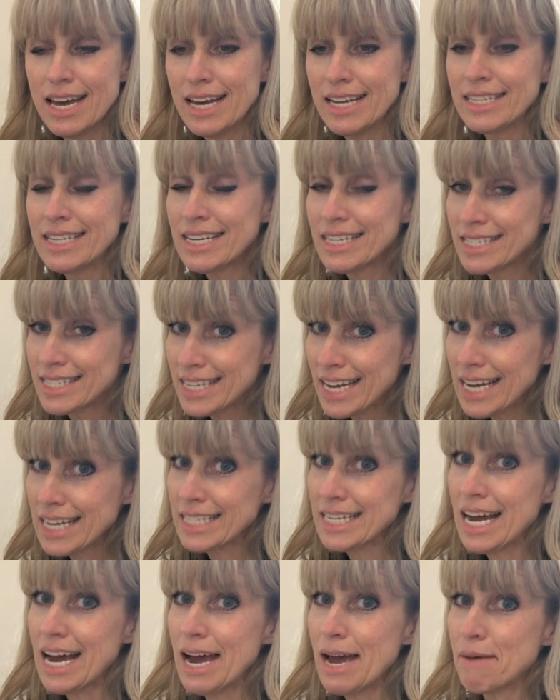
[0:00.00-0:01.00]
Does take
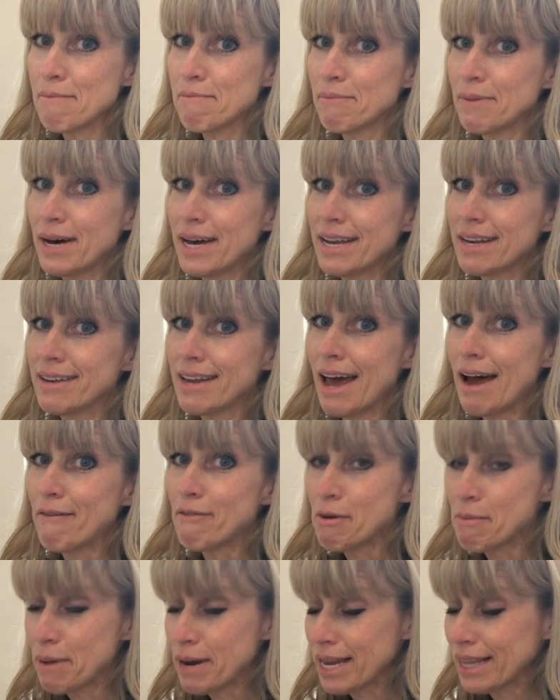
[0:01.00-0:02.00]
time, but
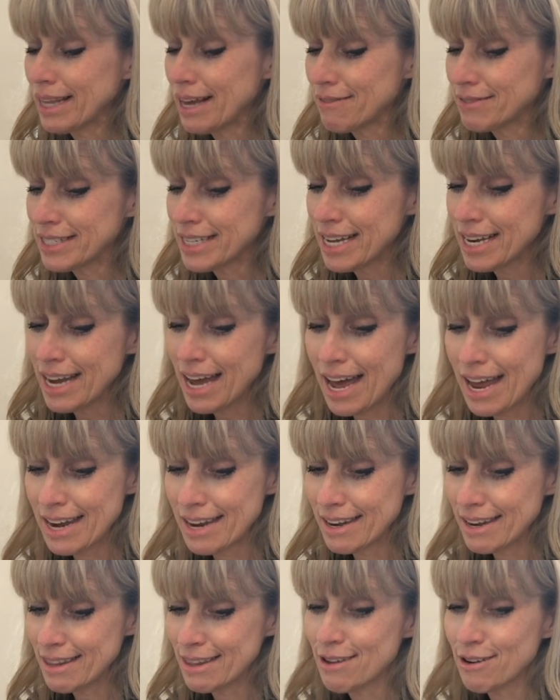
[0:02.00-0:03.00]
everybody loves it,
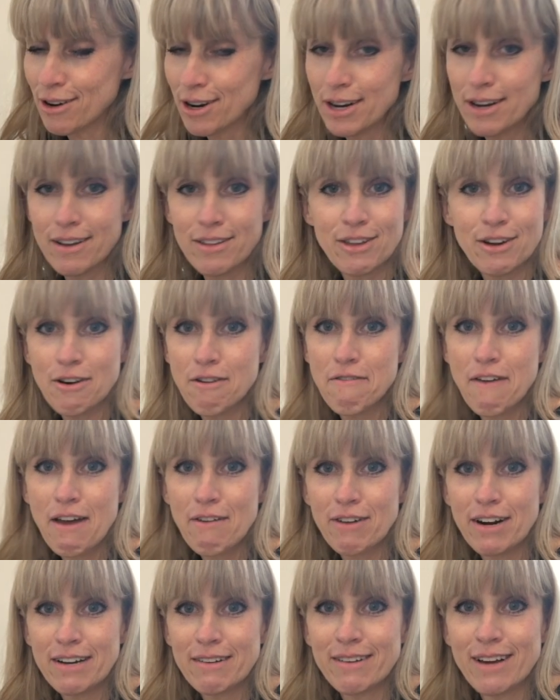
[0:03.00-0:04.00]
and they're a
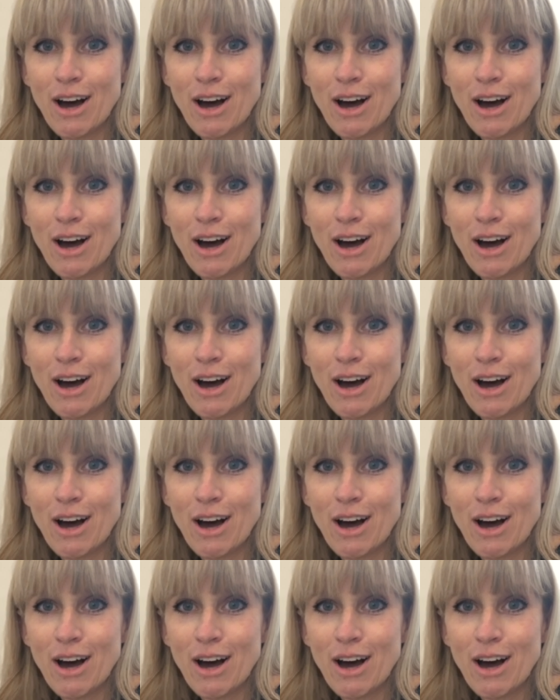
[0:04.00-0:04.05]
favorite.